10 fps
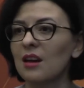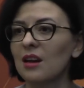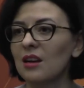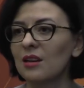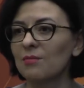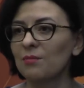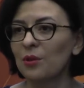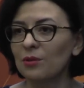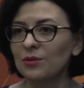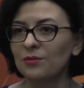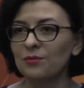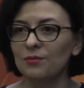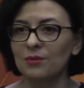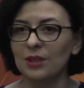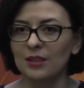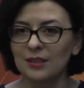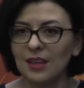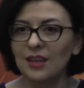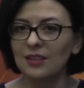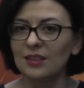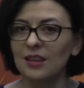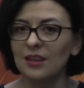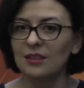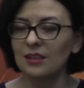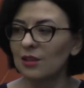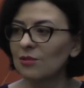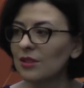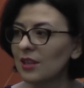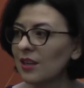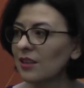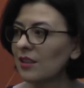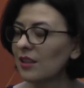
uh, both inside and outside.